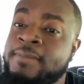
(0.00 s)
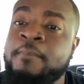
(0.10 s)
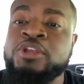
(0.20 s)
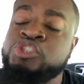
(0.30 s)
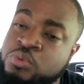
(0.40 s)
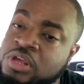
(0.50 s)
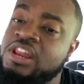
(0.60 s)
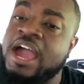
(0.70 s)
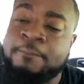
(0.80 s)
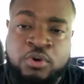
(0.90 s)
But you
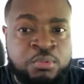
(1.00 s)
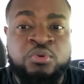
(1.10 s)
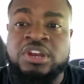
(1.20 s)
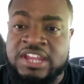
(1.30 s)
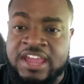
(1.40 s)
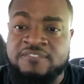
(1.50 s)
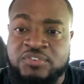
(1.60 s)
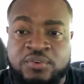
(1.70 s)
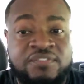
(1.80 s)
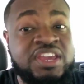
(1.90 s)
look like Boo Boo the damn
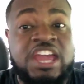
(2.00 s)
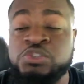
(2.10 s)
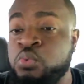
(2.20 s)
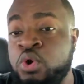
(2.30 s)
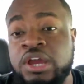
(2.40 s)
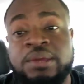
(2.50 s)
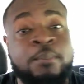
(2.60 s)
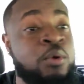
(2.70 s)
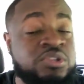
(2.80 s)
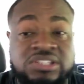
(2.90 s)
fool. VH1,
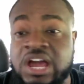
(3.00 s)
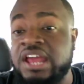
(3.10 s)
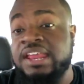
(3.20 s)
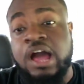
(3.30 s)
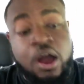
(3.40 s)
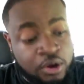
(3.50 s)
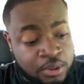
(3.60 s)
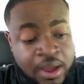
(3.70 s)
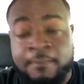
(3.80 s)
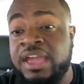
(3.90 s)
Mona Scott, and all
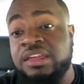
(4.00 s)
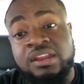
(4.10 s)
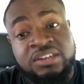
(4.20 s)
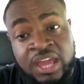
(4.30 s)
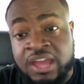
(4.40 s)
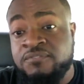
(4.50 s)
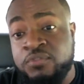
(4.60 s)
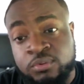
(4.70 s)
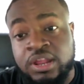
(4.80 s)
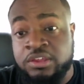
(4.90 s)
them are making a damn
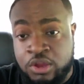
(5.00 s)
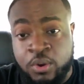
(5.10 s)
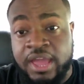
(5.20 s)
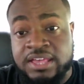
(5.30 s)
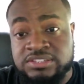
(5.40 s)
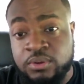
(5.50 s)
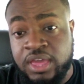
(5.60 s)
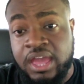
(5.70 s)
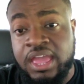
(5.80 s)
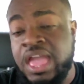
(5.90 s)
fool of your ass,
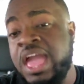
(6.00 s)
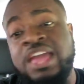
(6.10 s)
okay?